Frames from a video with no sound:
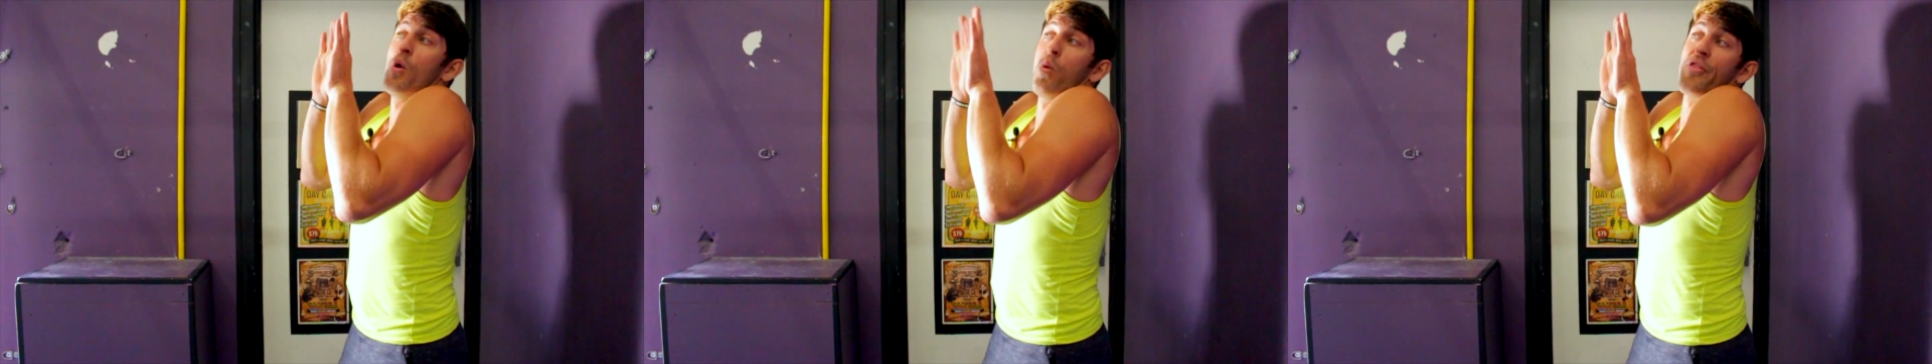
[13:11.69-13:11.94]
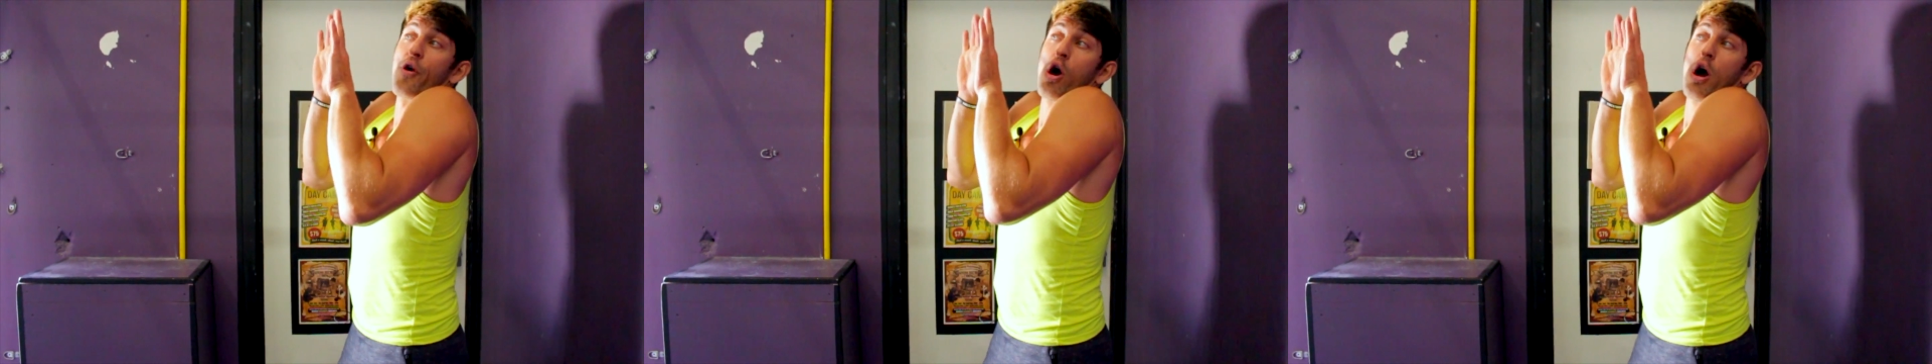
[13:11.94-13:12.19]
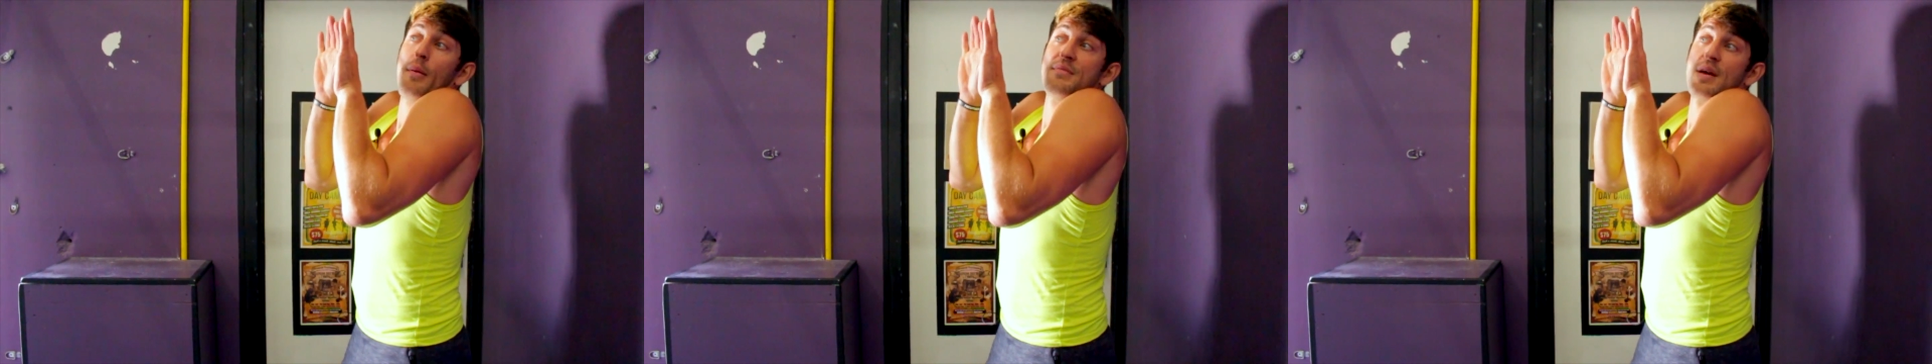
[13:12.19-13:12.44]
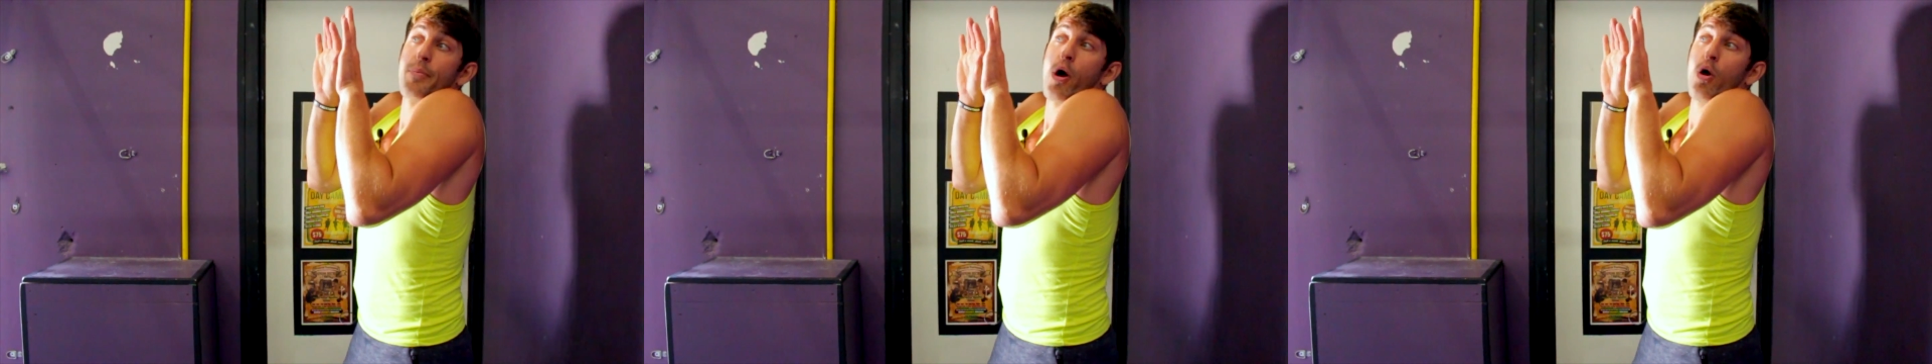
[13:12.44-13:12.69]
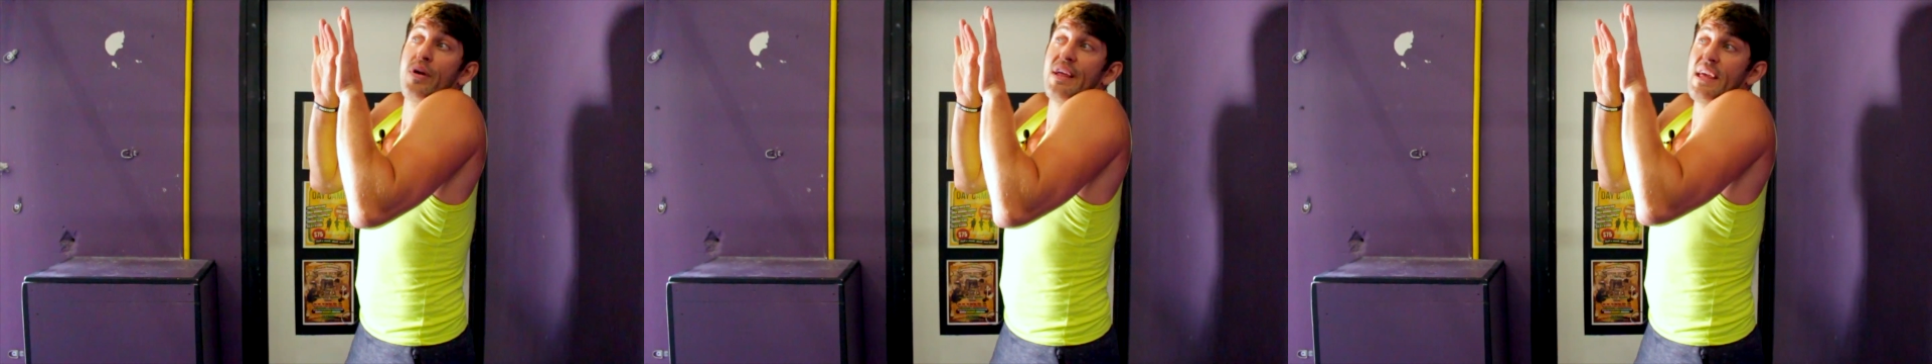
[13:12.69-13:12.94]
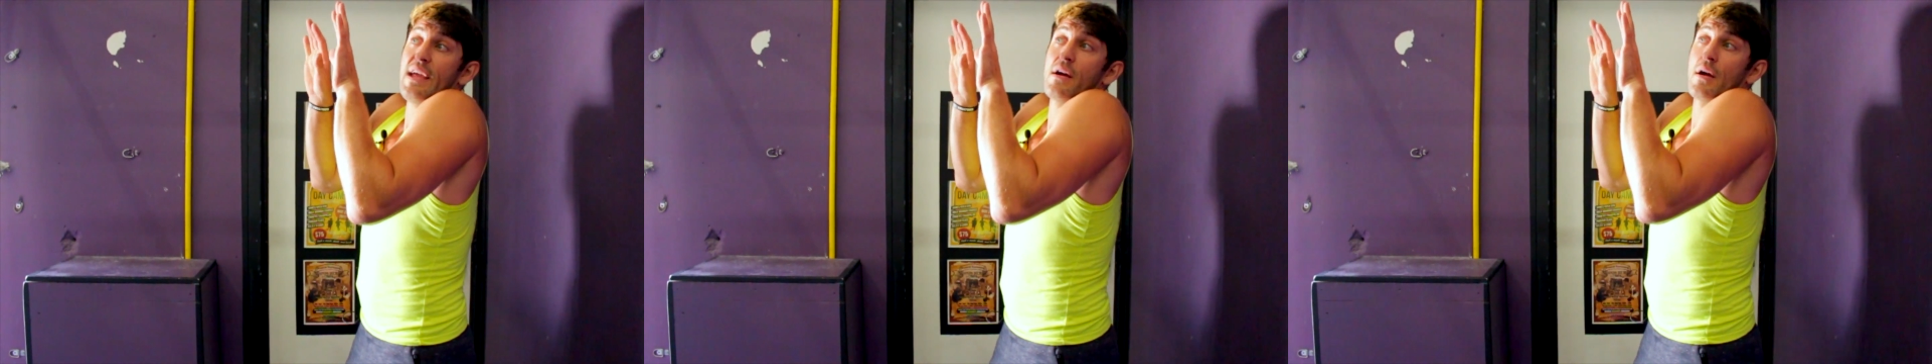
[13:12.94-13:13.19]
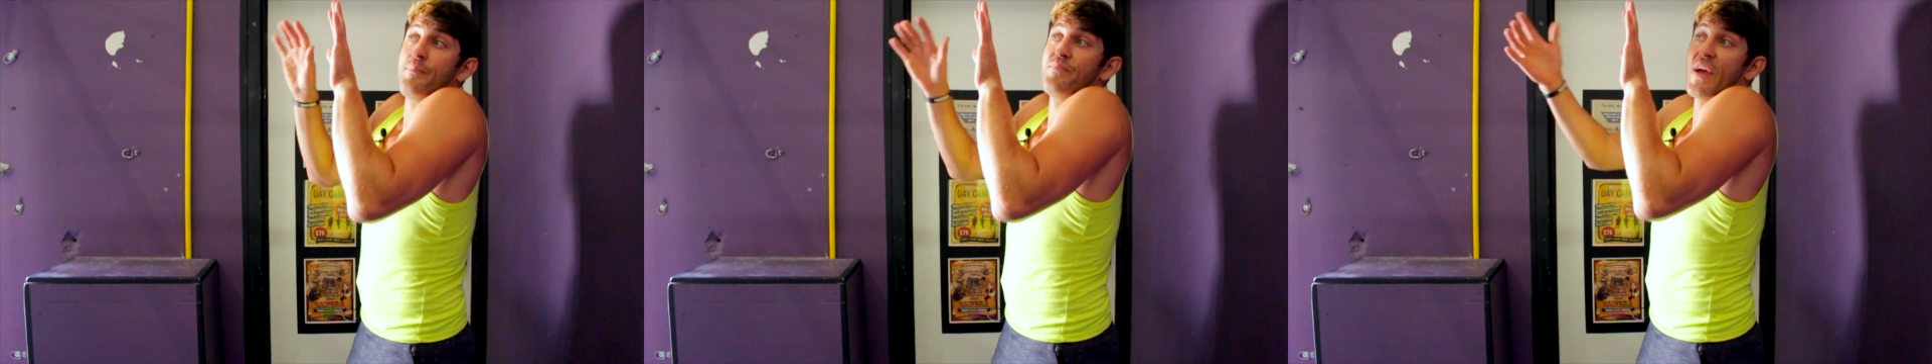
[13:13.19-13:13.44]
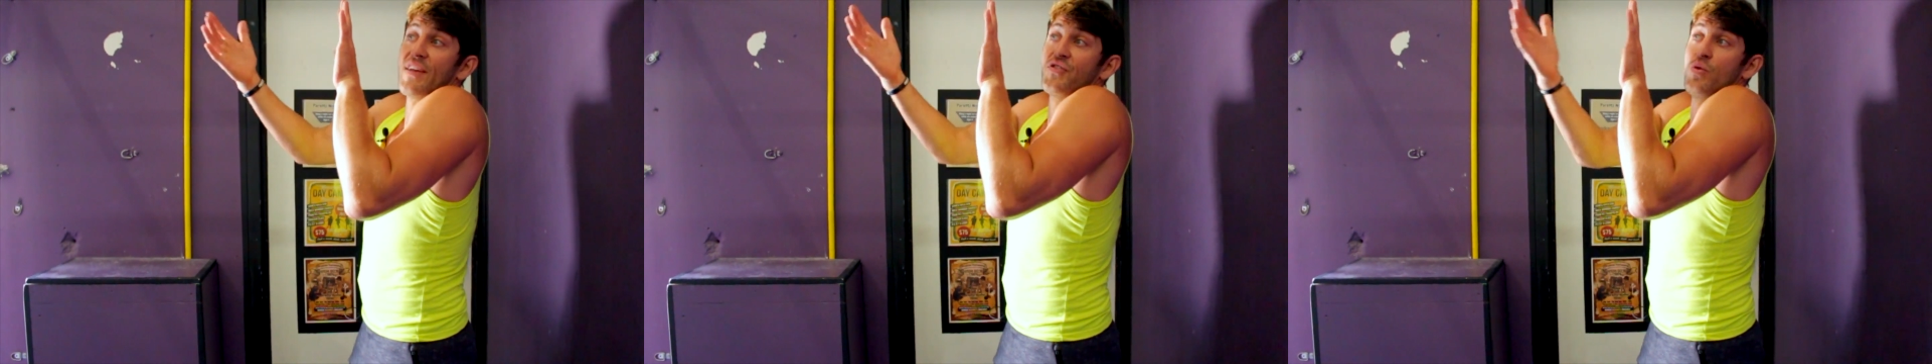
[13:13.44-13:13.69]
with our arms up already here,
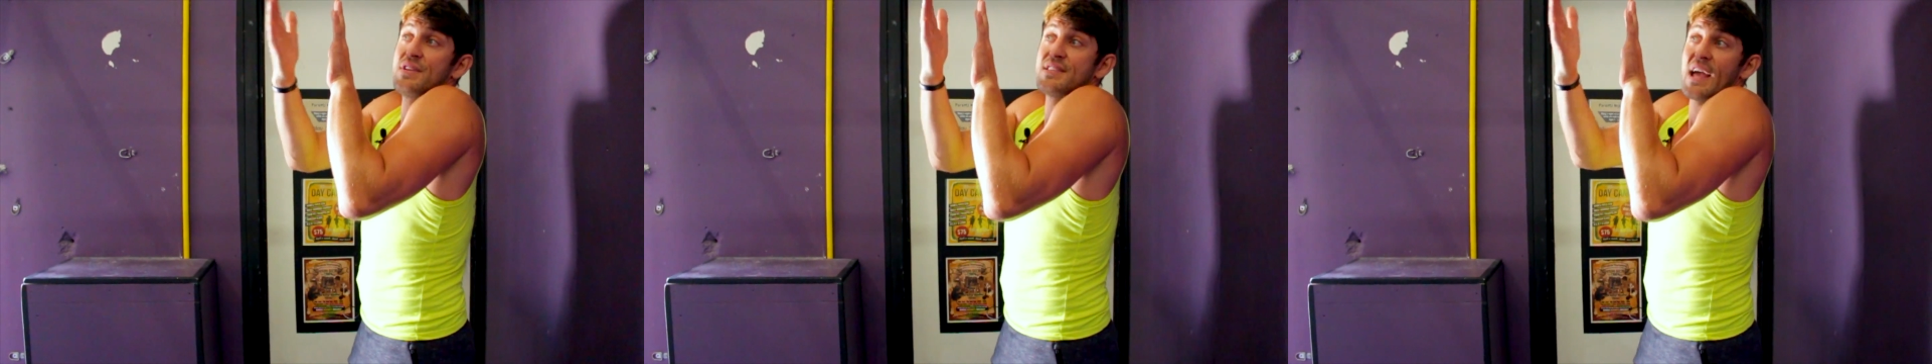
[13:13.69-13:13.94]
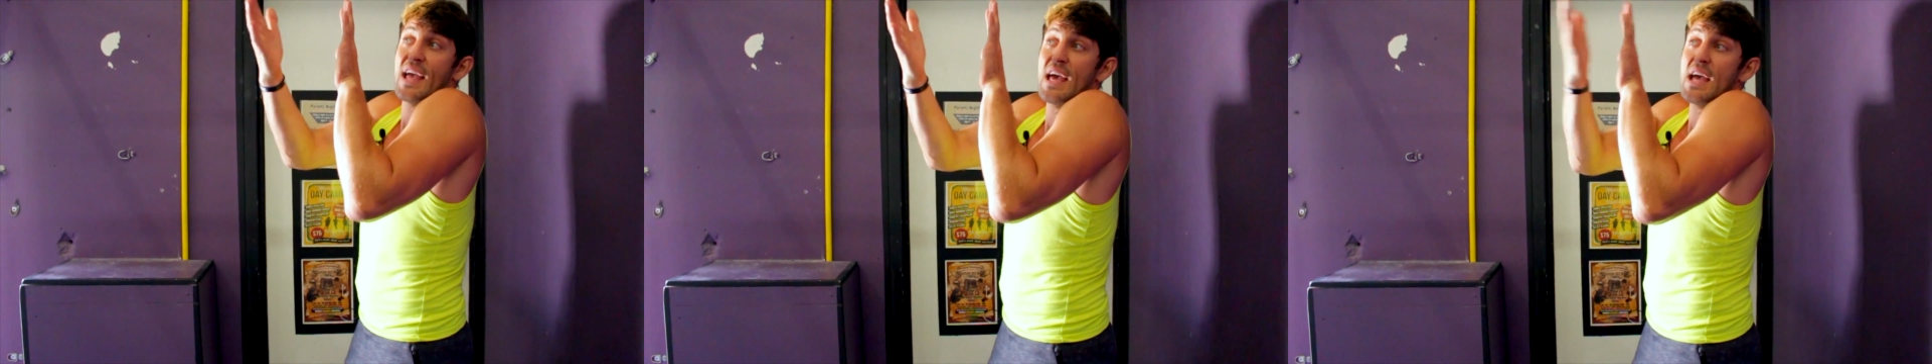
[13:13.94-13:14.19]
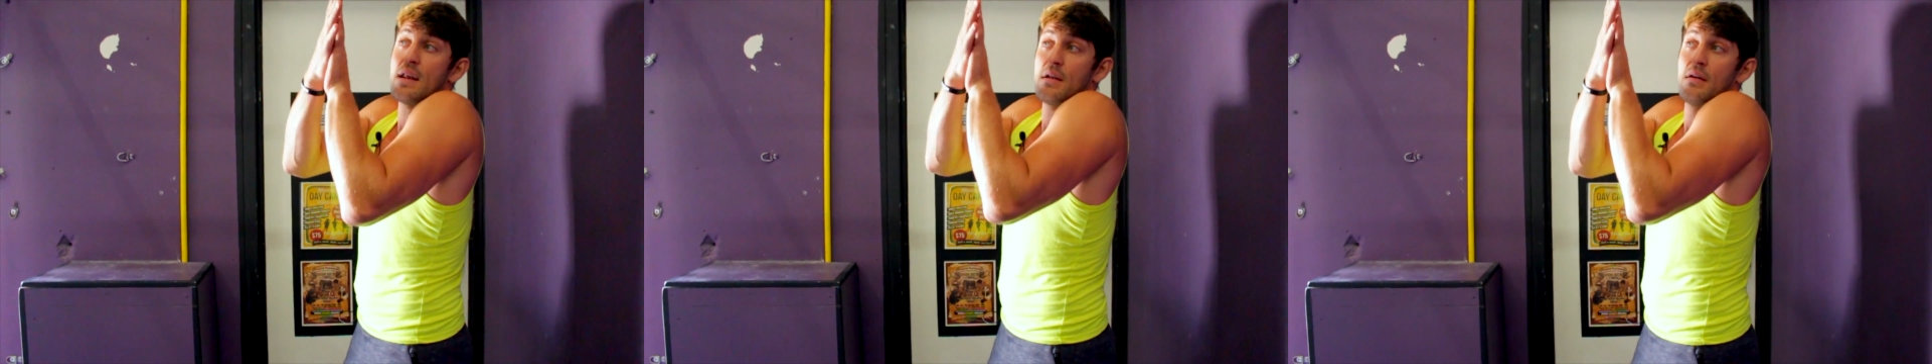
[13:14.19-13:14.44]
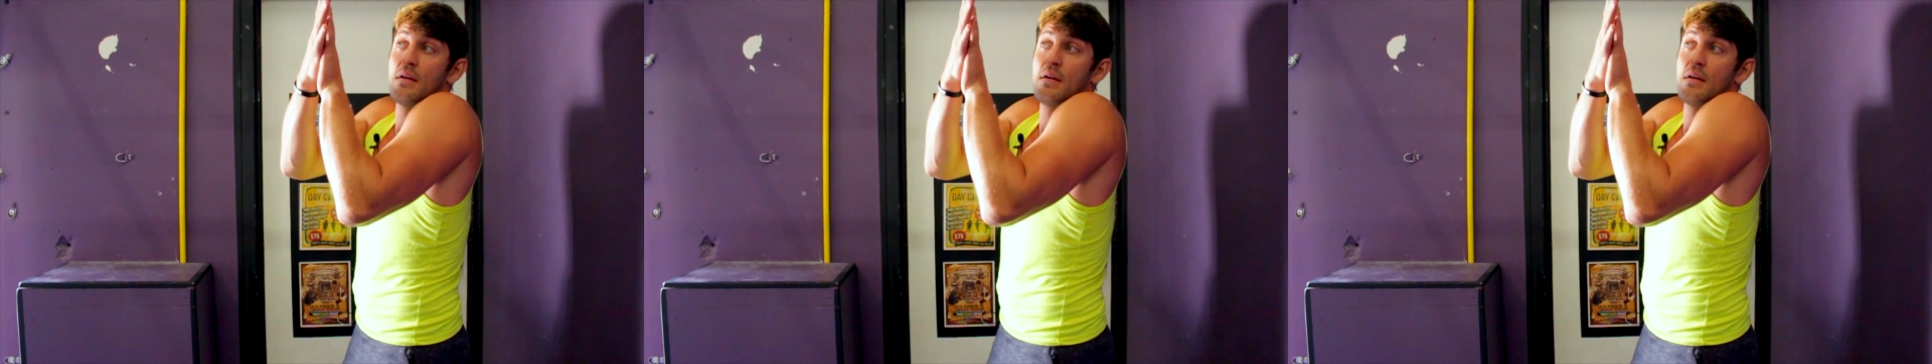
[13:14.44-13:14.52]
as soon as they hit